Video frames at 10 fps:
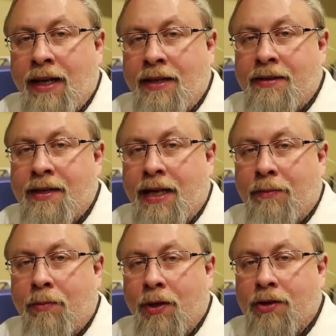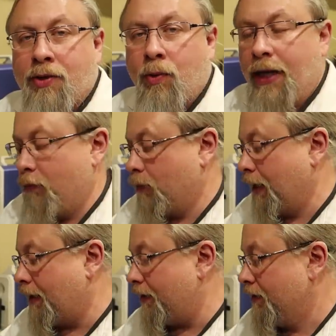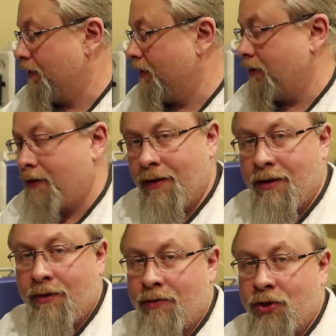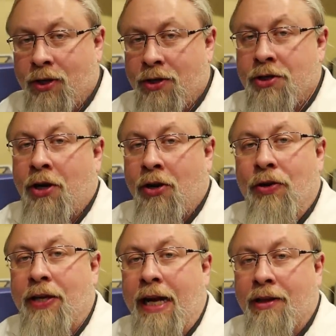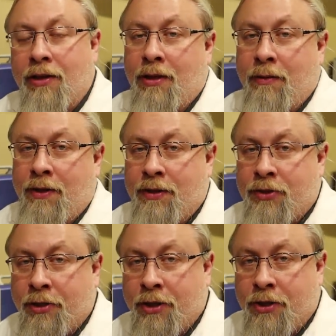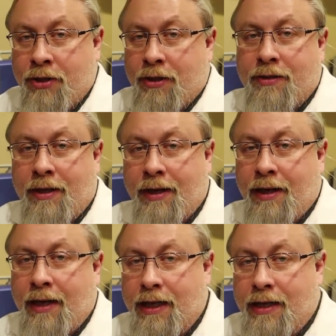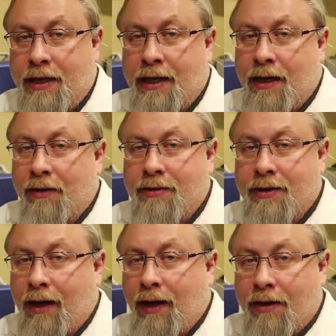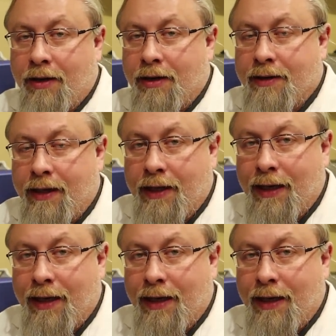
And this setup works quite well. You can charge all day long with this charger. It's not gonna get hot, or it's not gonna cause any